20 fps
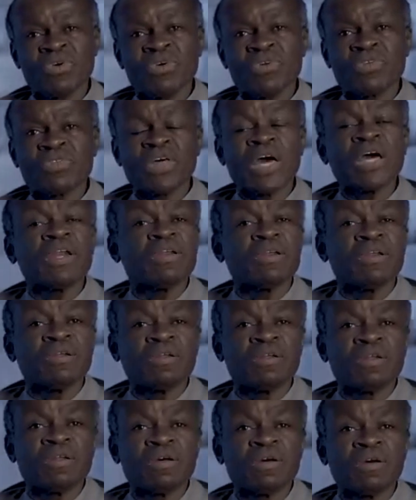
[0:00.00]

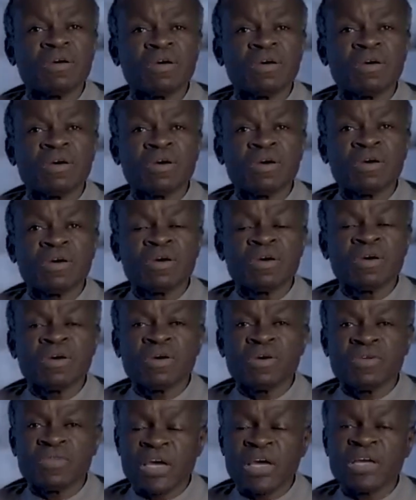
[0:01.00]
then
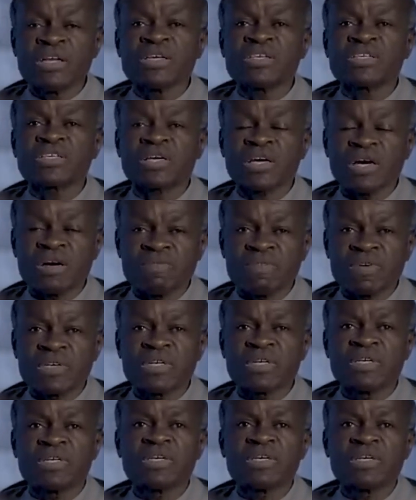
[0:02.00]
they
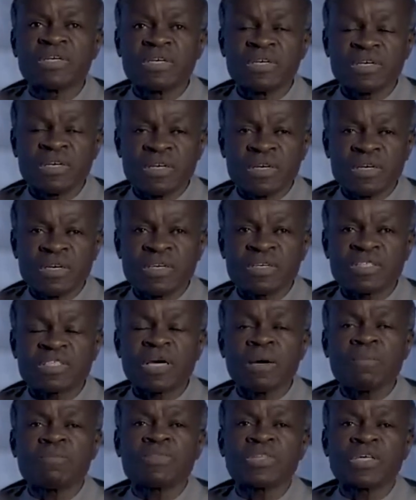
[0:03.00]
discovered
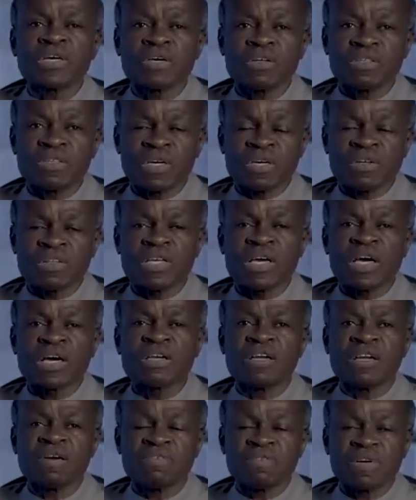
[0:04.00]
something that they
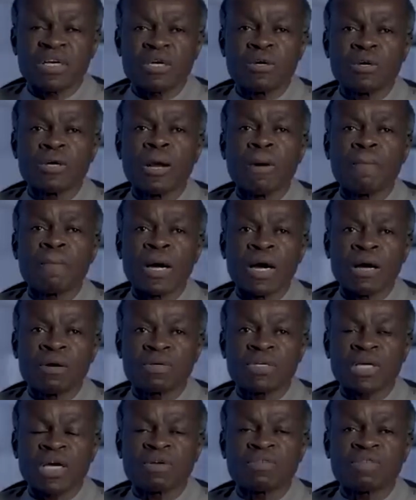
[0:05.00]
had never known
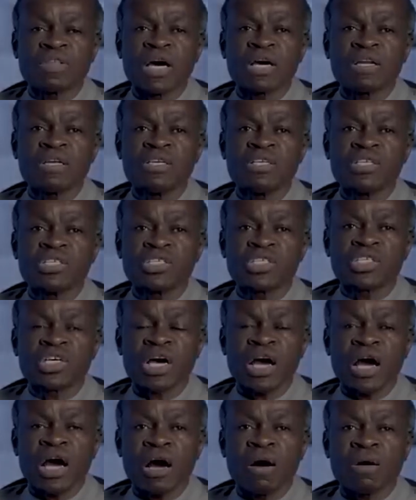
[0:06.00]
about. And that is
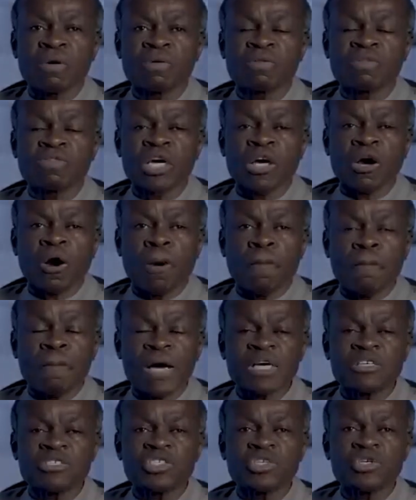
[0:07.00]
how the
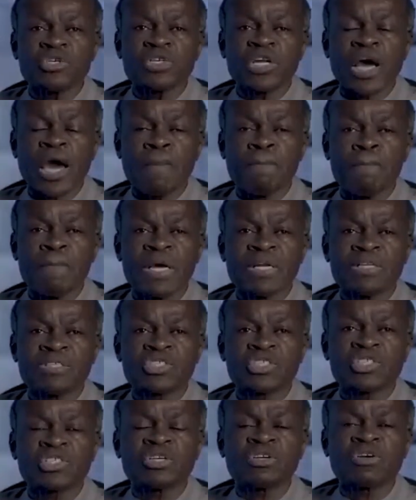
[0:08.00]
commercial
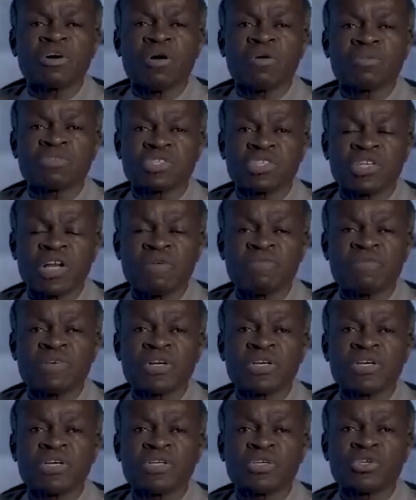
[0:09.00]
dimension of
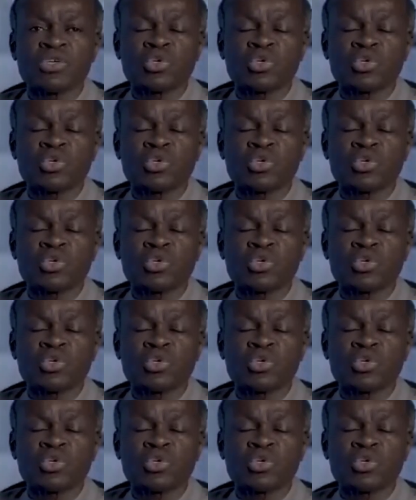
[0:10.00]
slavery